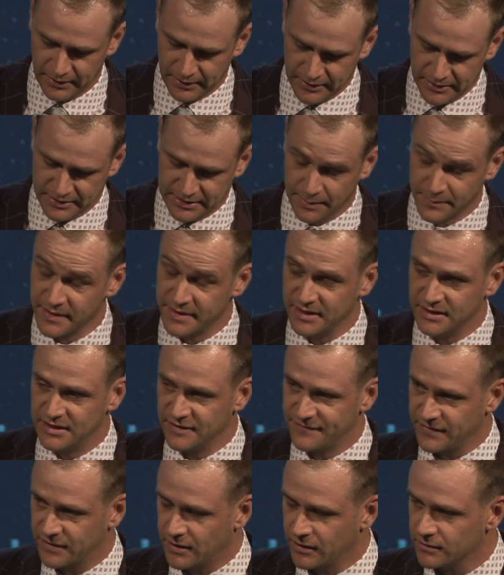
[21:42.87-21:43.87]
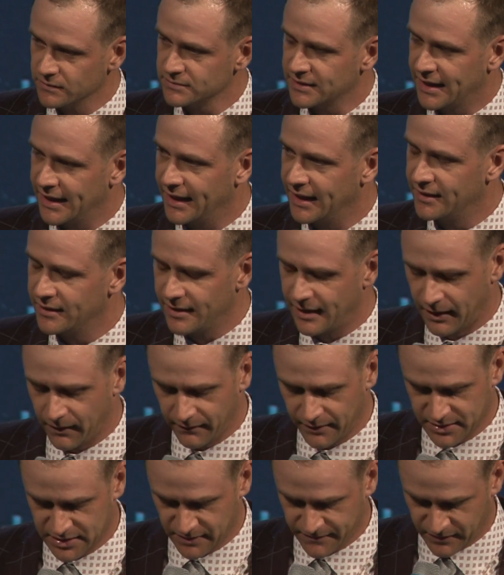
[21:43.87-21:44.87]
Some of the difficult, hated
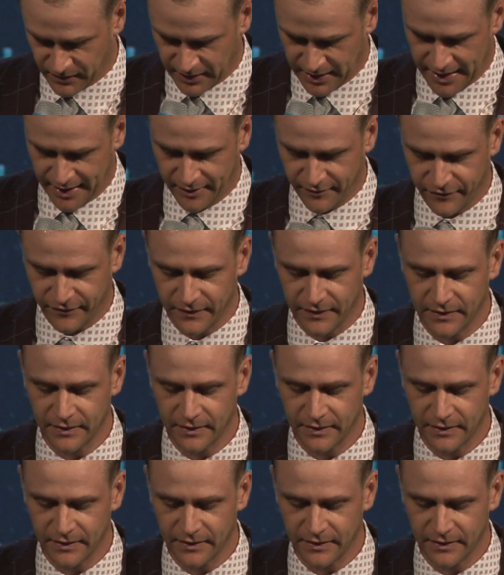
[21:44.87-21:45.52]
areas of your life